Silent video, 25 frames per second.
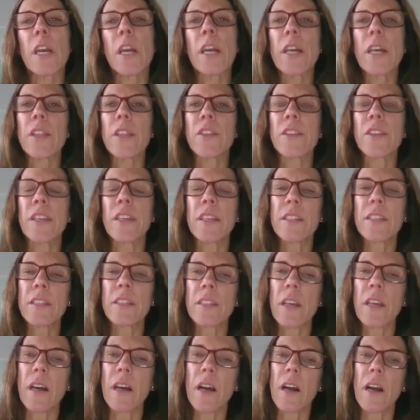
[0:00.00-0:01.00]
This
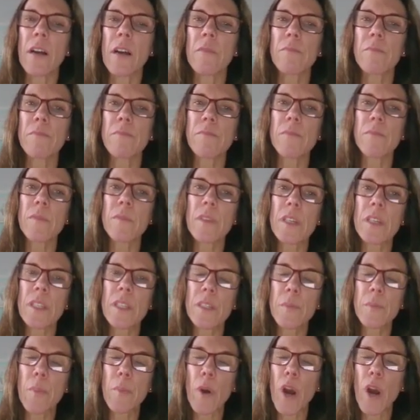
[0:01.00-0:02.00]

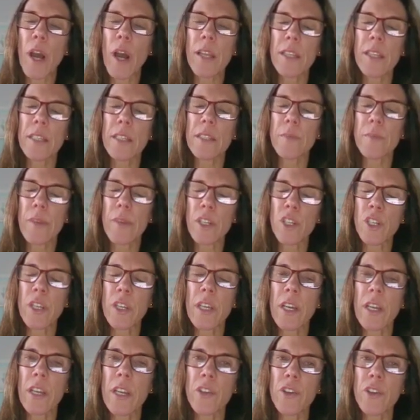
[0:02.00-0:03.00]
spot,
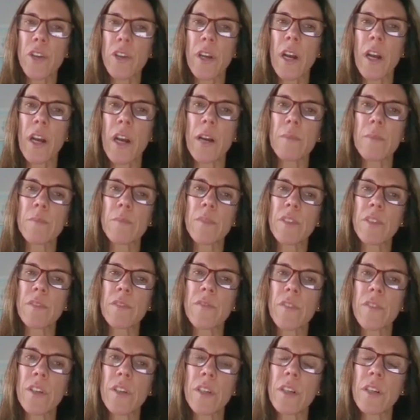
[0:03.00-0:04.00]
especially under
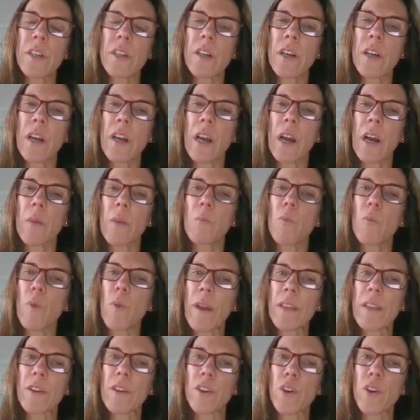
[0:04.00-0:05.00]
severe
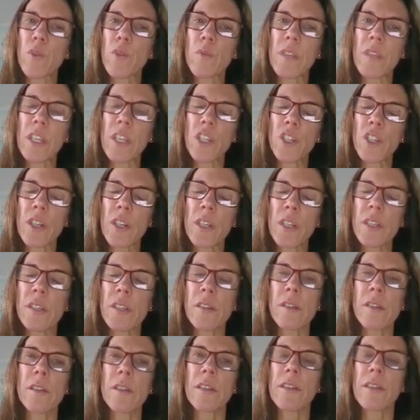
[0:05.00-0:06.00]
weather
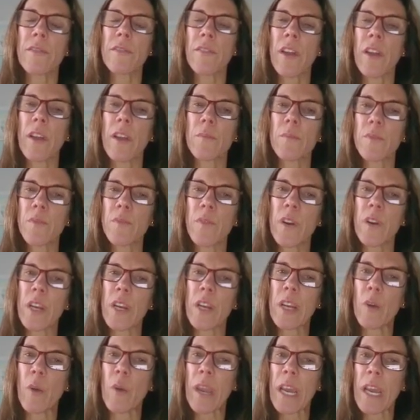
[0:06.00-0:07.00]
conditions, develops
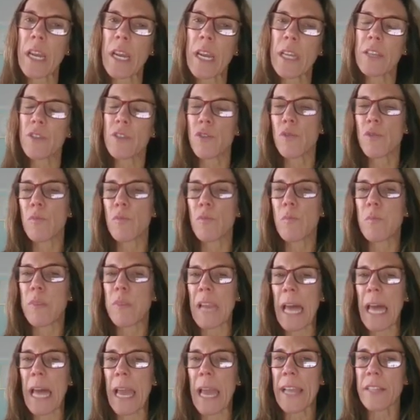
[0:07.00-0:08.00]
very quickly to
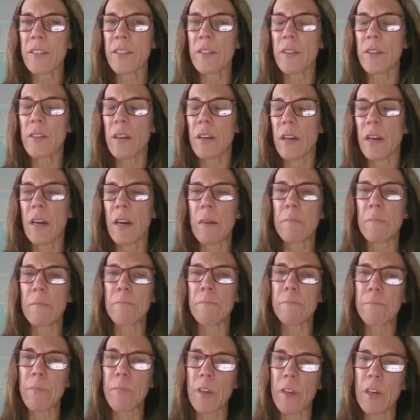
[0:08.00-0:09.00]
blight
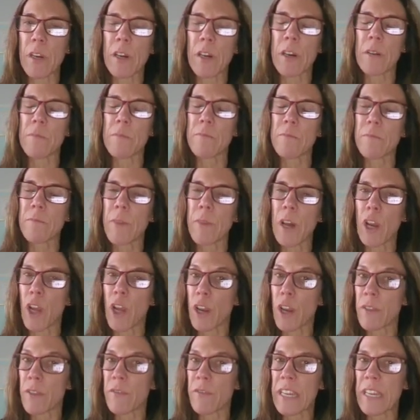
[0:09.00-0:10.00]
a
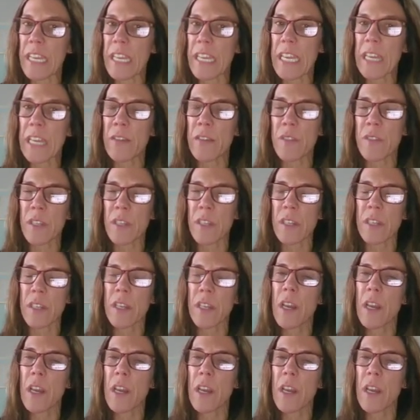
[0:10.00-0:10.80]
lot of leaves, and